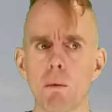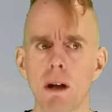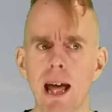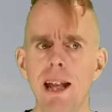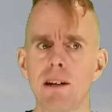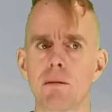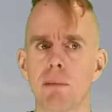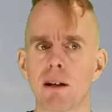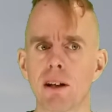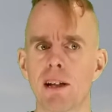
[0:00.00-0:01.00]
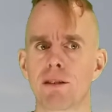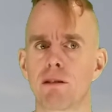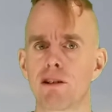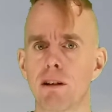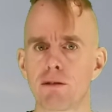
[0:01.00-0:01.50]
We'll end by looking at the
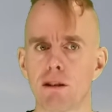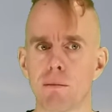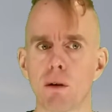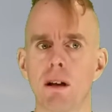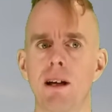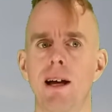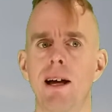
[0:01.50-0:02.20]
results from the model